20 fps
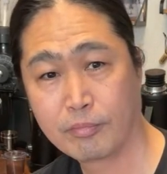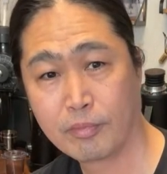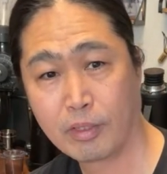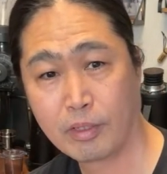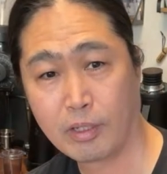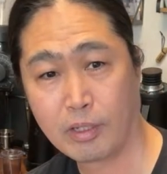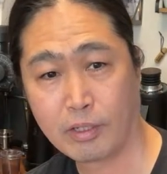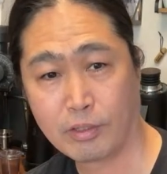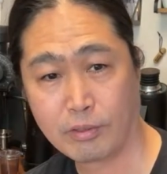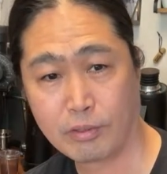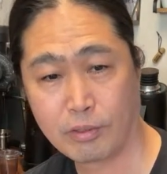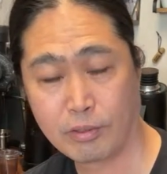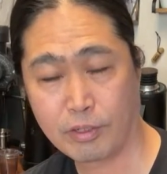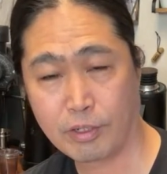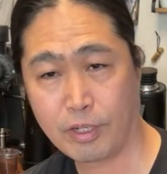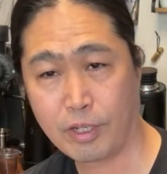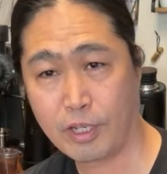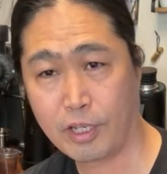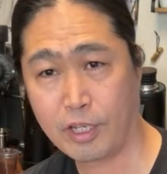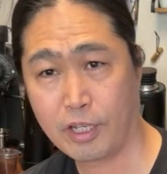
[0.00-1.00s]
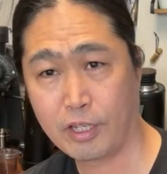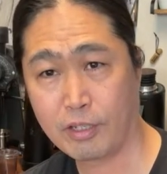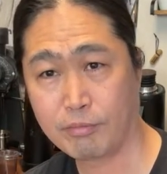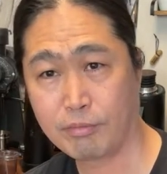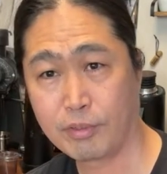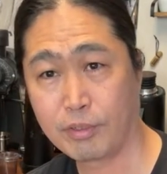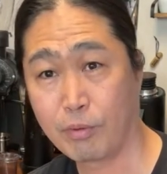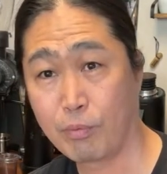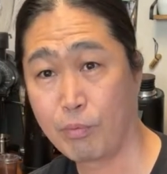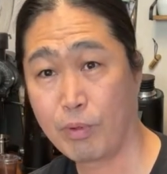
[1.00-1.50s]
Uh, you're gonna have you
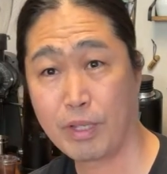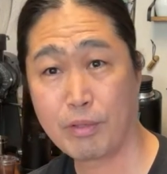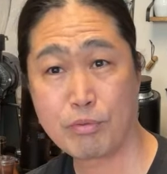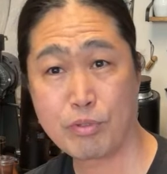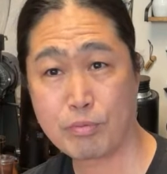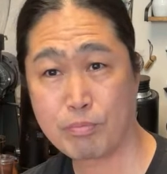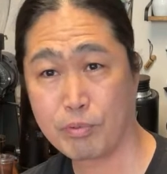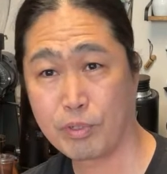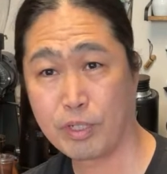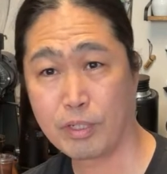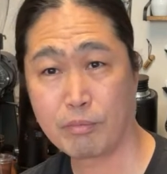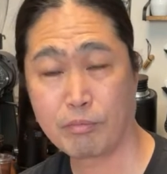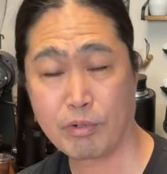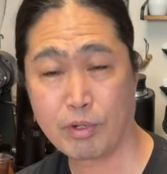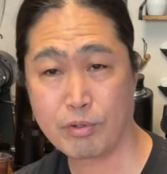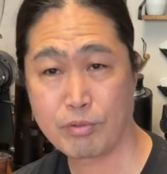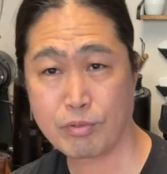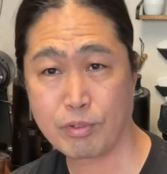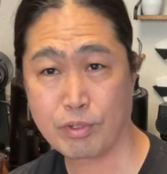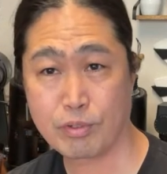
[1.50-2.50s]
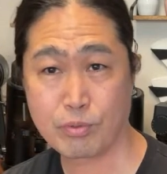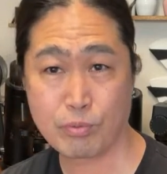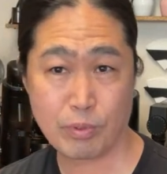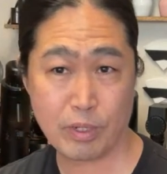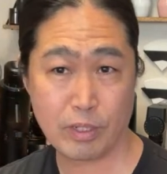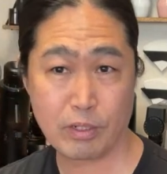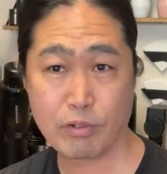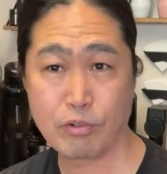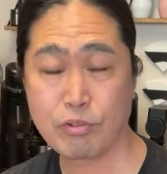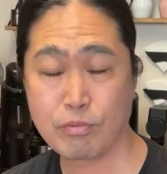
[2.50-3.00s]
know wave spring versus
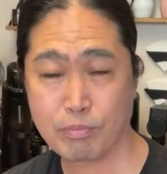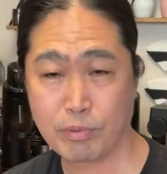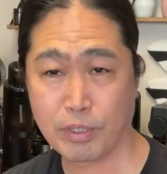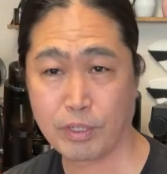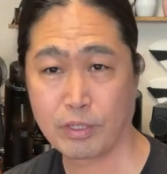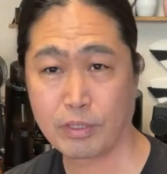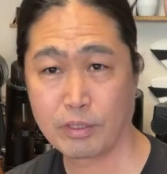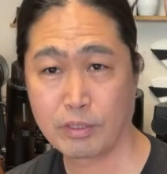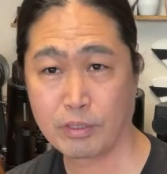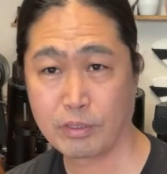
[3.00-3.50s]
regular spring.